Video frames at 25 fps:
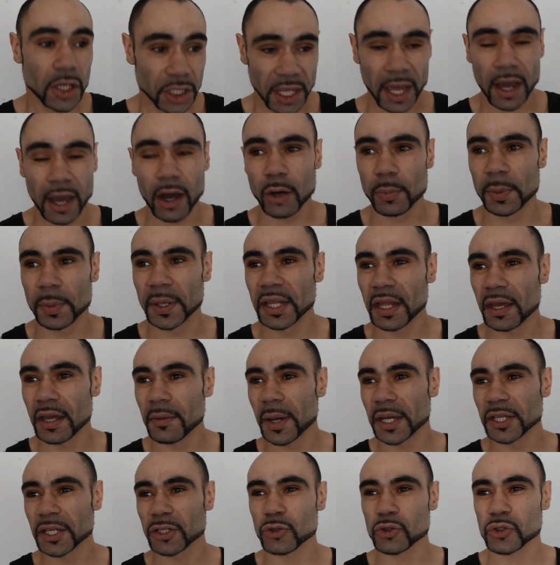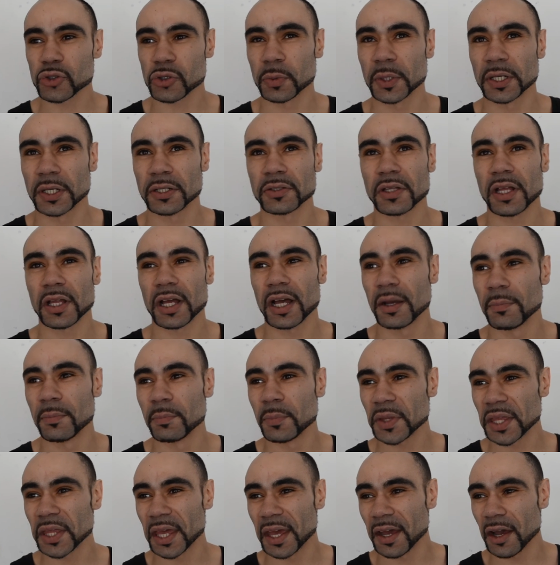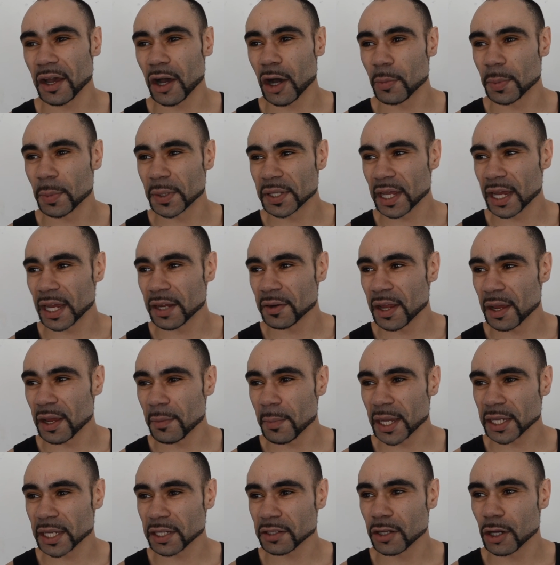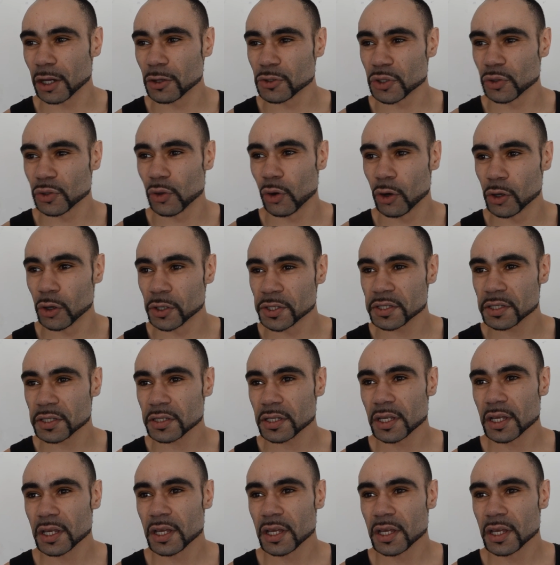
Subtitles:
Yeah, I'll be there, mate. Of course I will. I'll be down there making loads of noise.